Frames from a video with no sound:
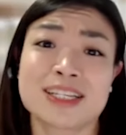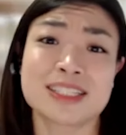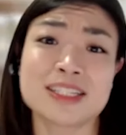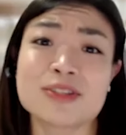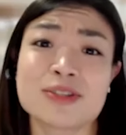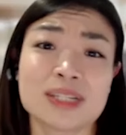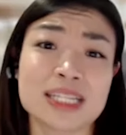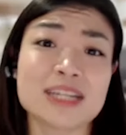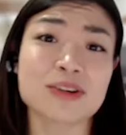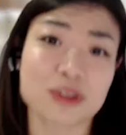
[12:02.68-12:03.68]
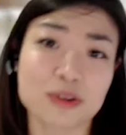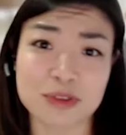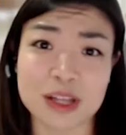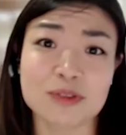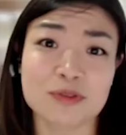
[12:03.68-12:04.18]
you continue to lean on your
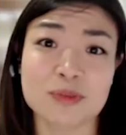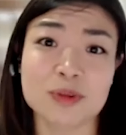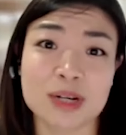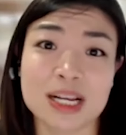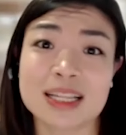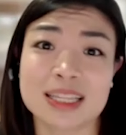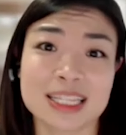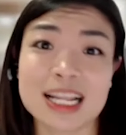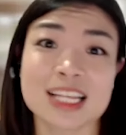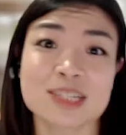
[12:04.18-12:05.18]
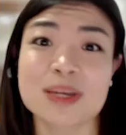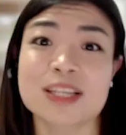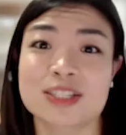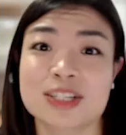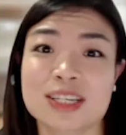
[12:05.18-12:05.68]
fellow female cl-
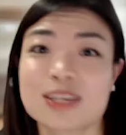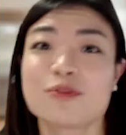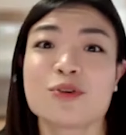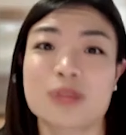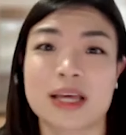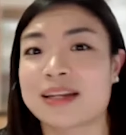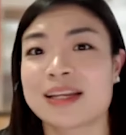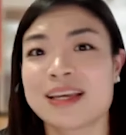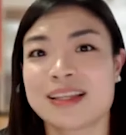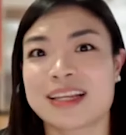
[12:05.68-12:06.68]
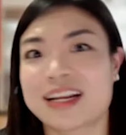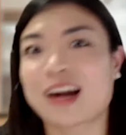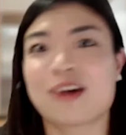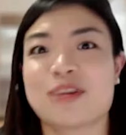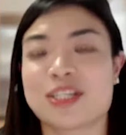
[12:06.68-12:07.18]
classmates to give you that that
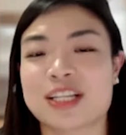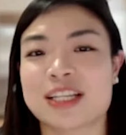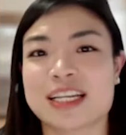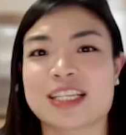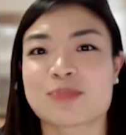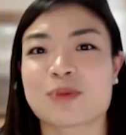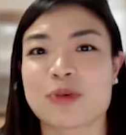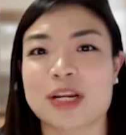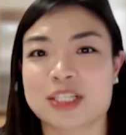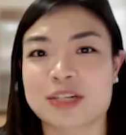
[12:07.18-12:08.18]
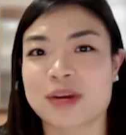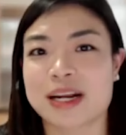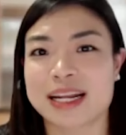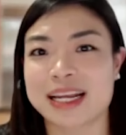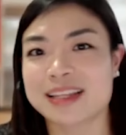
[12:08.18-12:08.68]
courage and that inspiration,
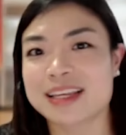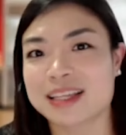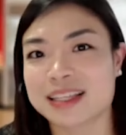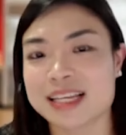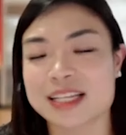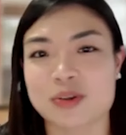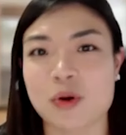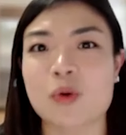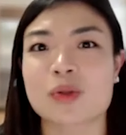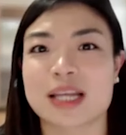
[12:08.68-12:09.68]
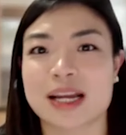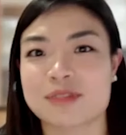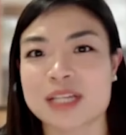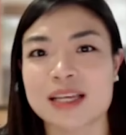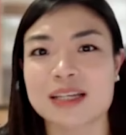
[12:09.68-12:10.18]
right? And I think that's all that
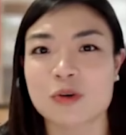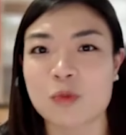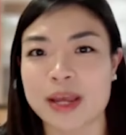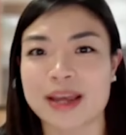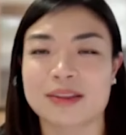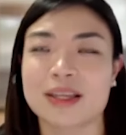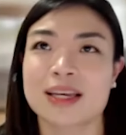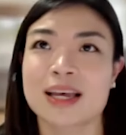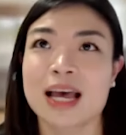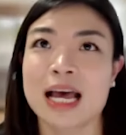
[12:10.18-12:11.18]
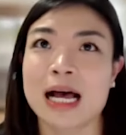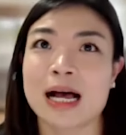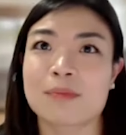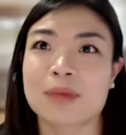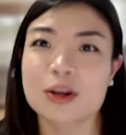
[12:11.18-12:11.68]
I've taken away. I think
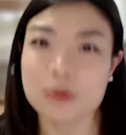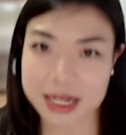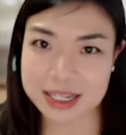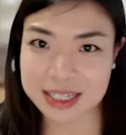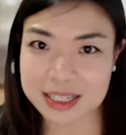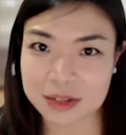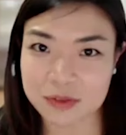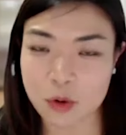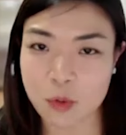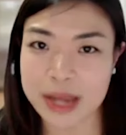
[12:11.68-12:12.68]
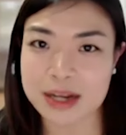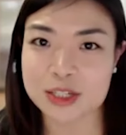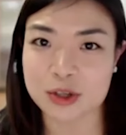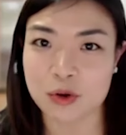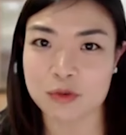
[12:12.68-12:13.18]
um, a greater sense of
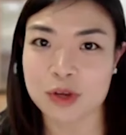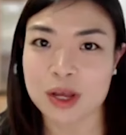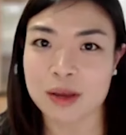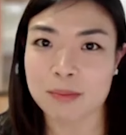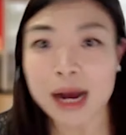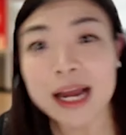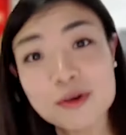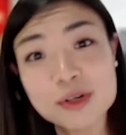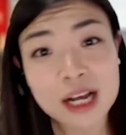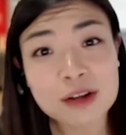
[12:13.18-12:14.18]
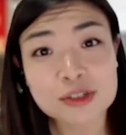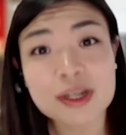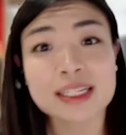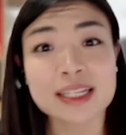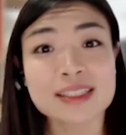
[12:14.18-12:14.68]
awareness of my own
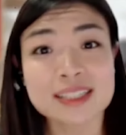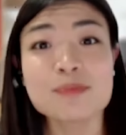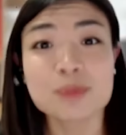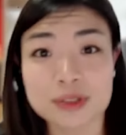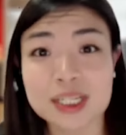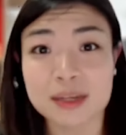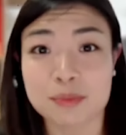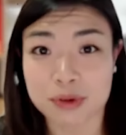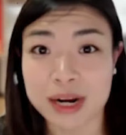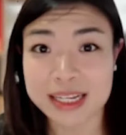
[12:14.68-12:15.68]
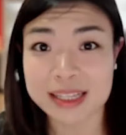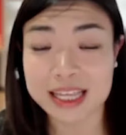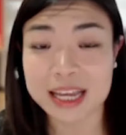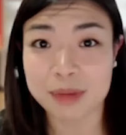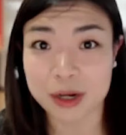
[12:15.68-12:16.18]
cultural identity, building a pride in
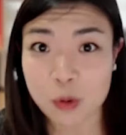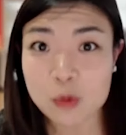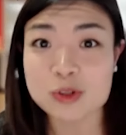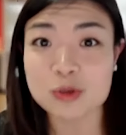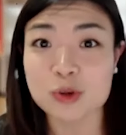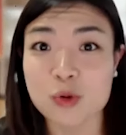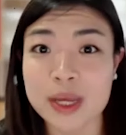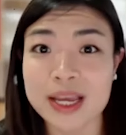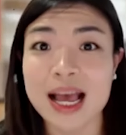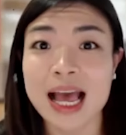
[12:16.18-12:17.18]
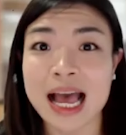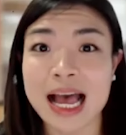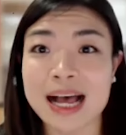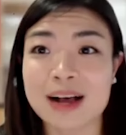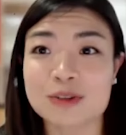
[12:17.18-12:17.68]
that, but also knowing
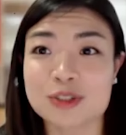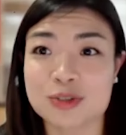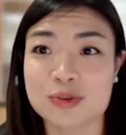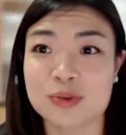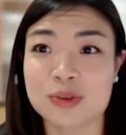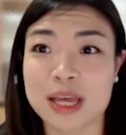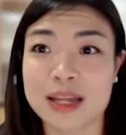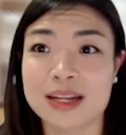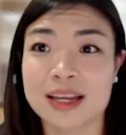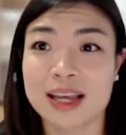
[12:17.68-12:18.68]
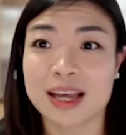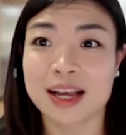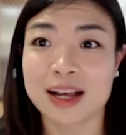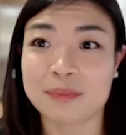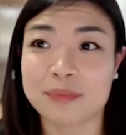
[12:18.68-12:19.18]
how to then
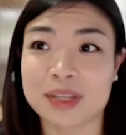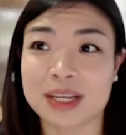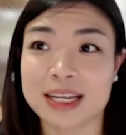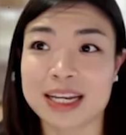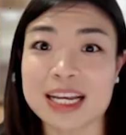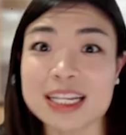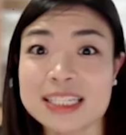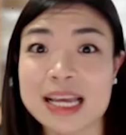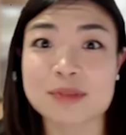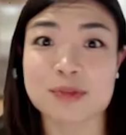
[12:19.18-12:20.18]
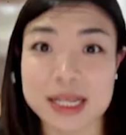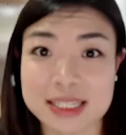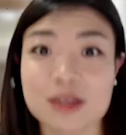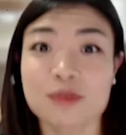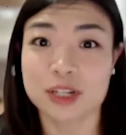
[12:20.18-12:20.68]
um, kind of adapt
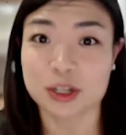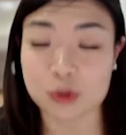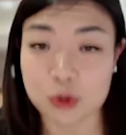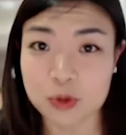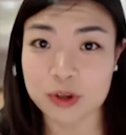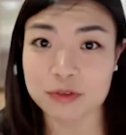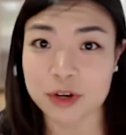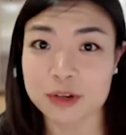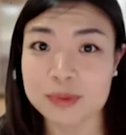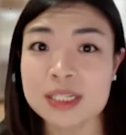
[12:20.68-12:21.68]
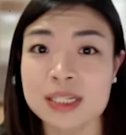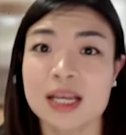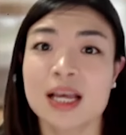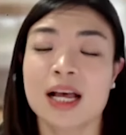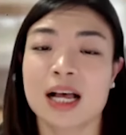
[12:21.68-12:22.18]
myself in a global environment.
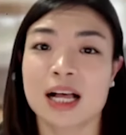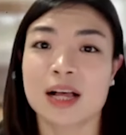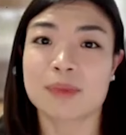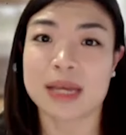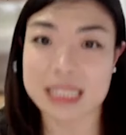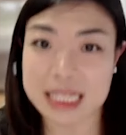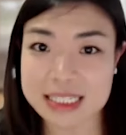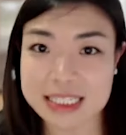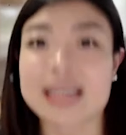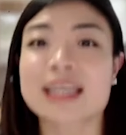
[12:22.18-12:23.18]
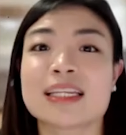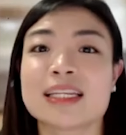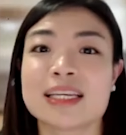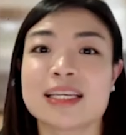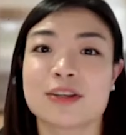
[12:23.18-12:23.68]
Um, and, and
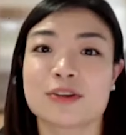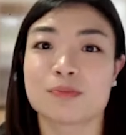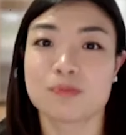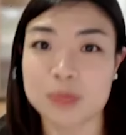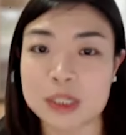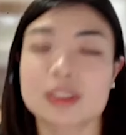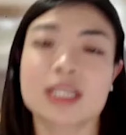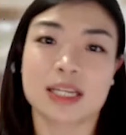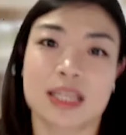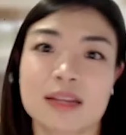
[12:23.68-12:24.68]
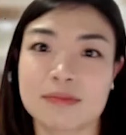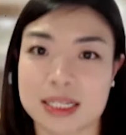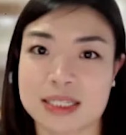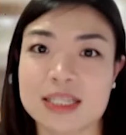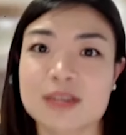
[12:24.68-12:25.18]
secondly, you know, building again
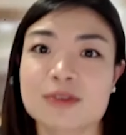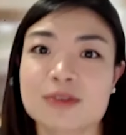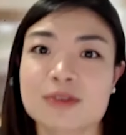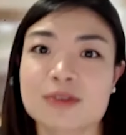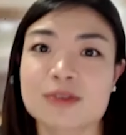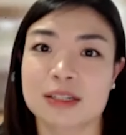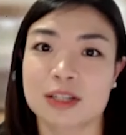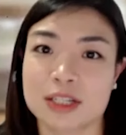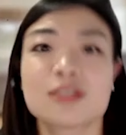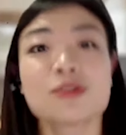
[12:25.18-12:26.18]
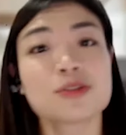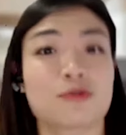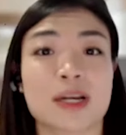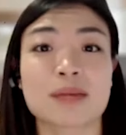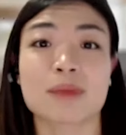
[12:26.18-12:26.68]
my skills in, in continuing
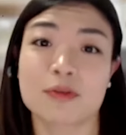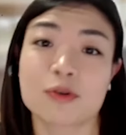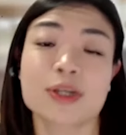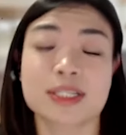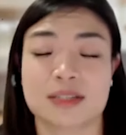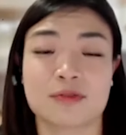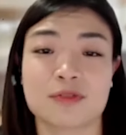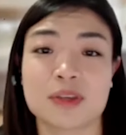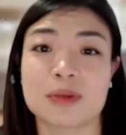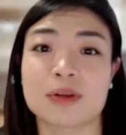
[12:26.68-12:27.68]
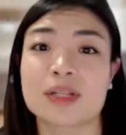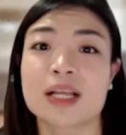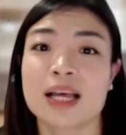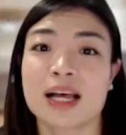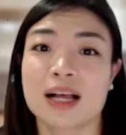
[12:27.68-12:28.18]
to find my voice as a
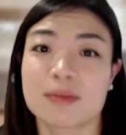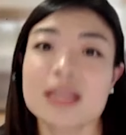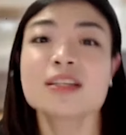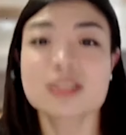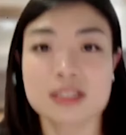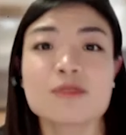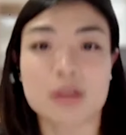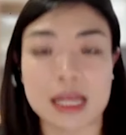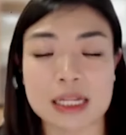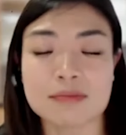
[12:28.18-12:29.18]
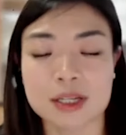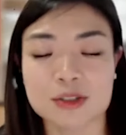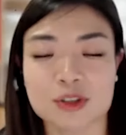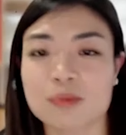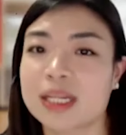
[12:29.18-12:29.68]
female um, in a still fairly
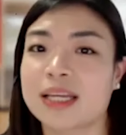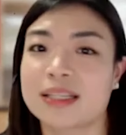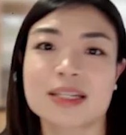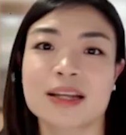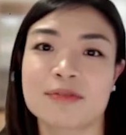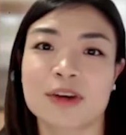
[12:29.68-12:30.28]
male dominated